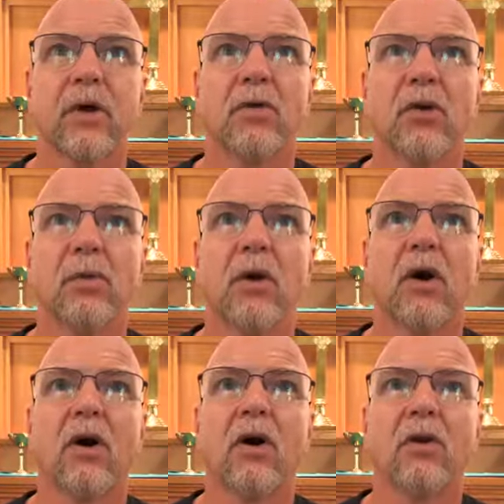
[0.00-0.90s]
There
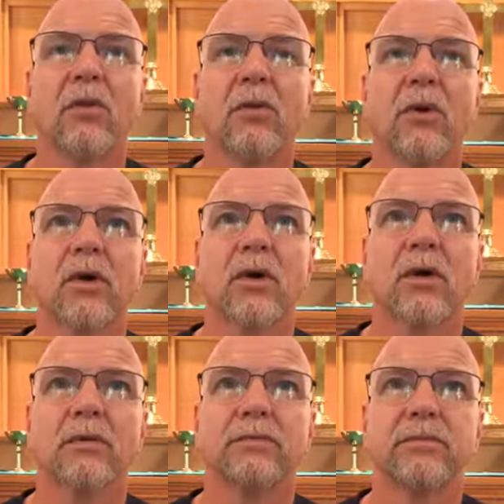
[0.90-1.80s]
were
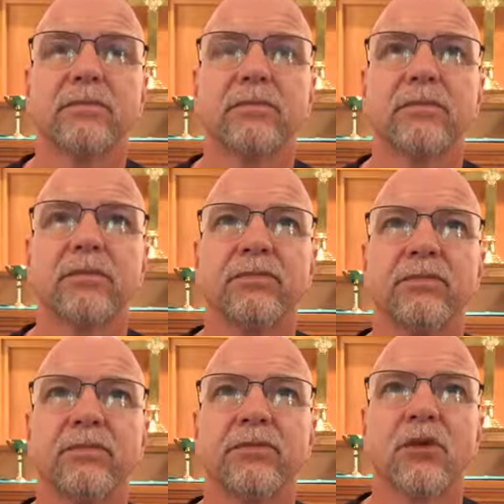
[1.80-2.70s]

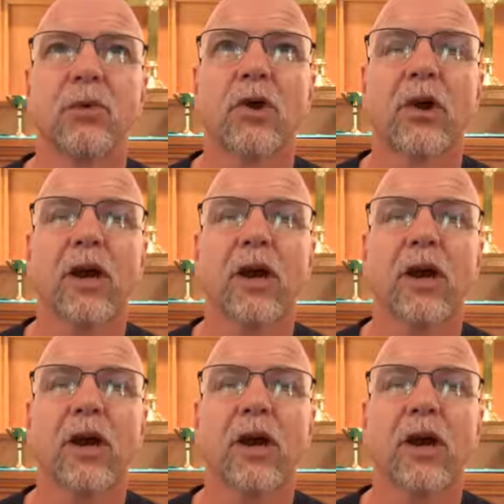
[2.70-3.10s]
a